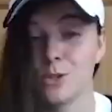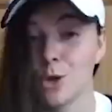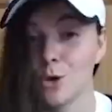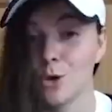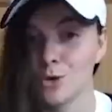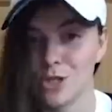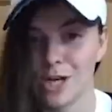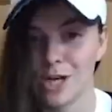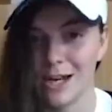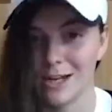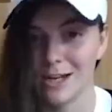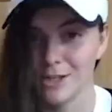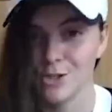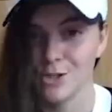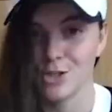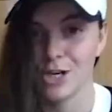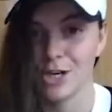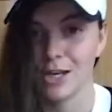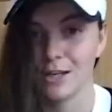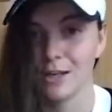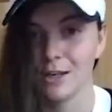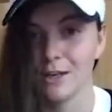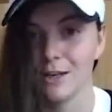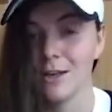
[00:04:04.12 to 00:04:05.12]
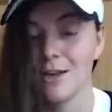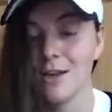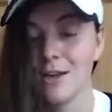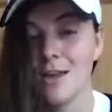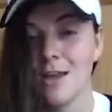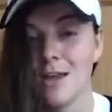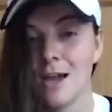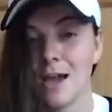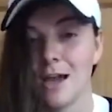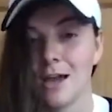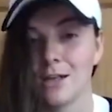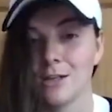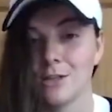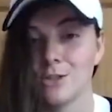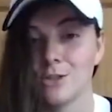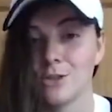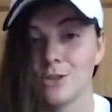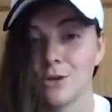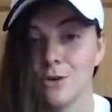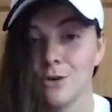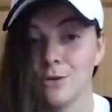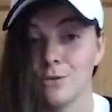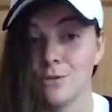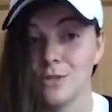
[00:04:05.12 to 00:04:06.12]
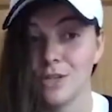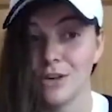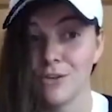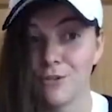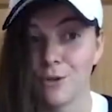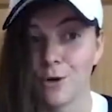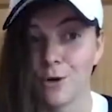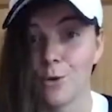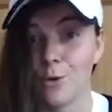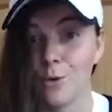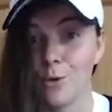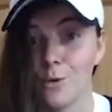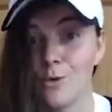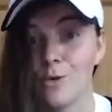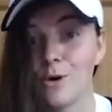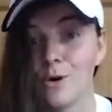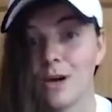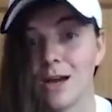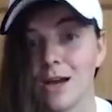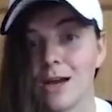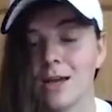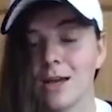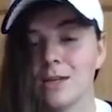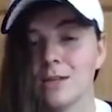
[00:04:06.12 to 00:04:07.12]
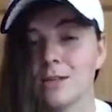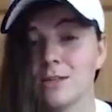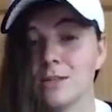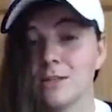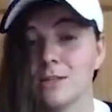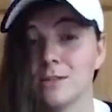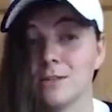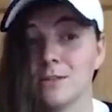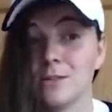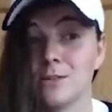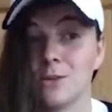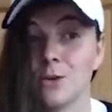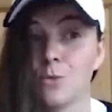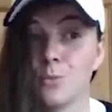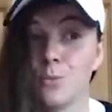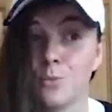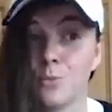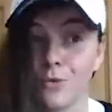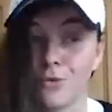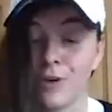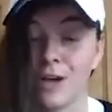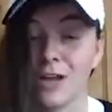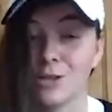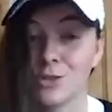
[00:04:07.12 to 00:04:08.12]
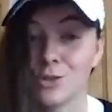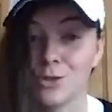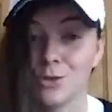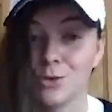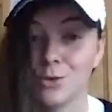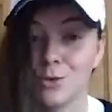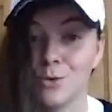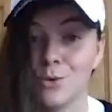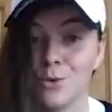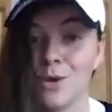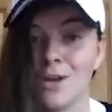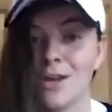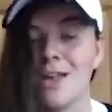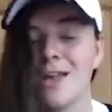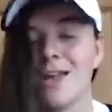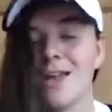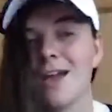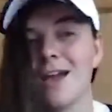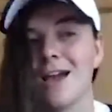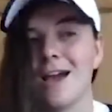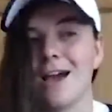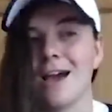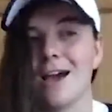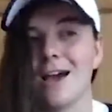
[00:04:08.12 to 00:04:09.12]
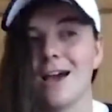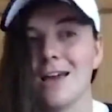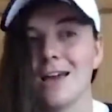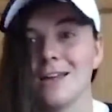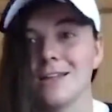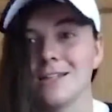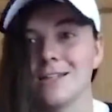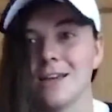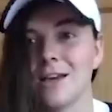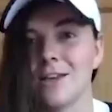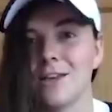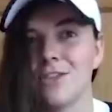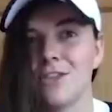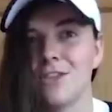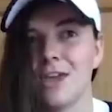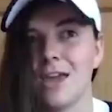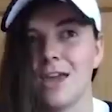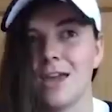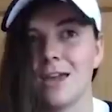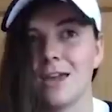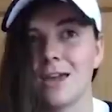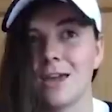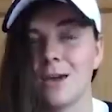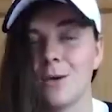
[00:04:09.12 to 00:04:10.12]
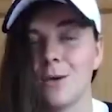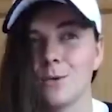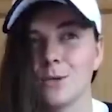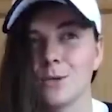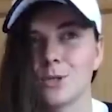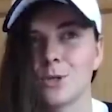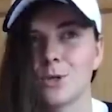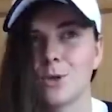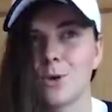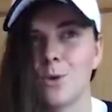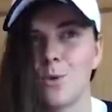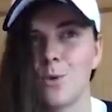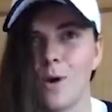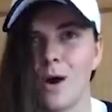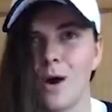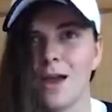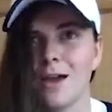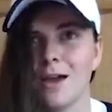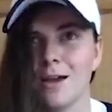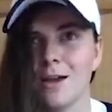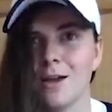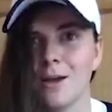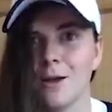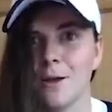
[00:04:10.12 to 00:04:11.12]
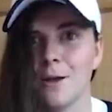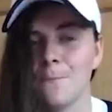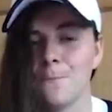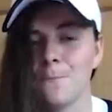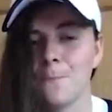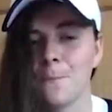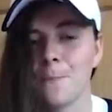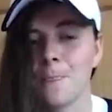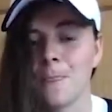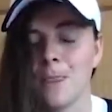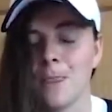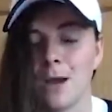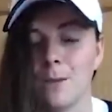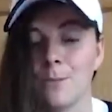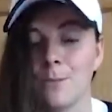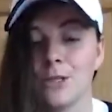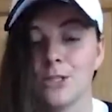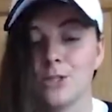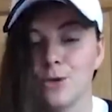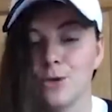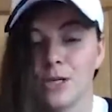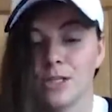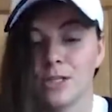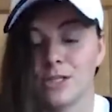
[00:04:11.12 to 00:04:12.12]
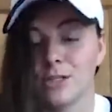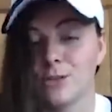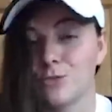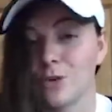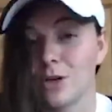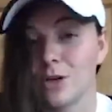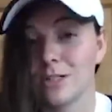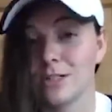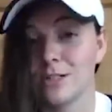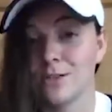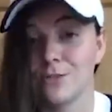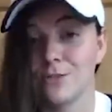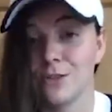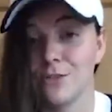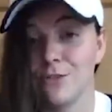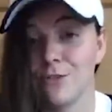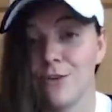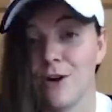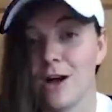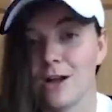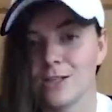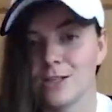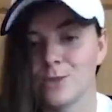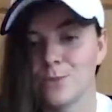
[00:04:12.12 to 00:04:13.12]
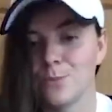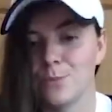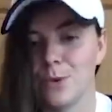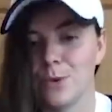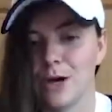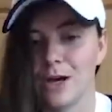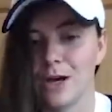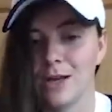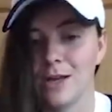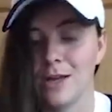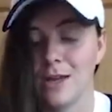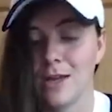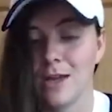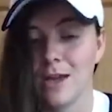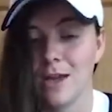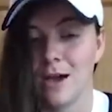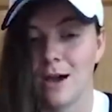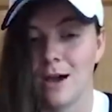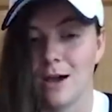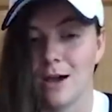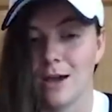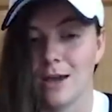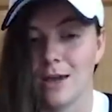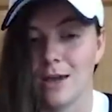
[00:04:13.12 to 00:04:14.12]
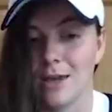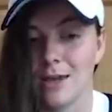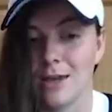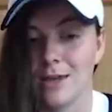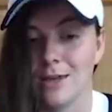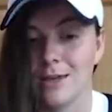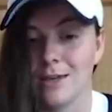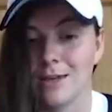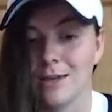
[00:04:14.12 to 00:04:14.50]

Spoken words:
challenging and so difficult and so professional. And I think it was quite a, I mean, 2 years is relatively fast, but I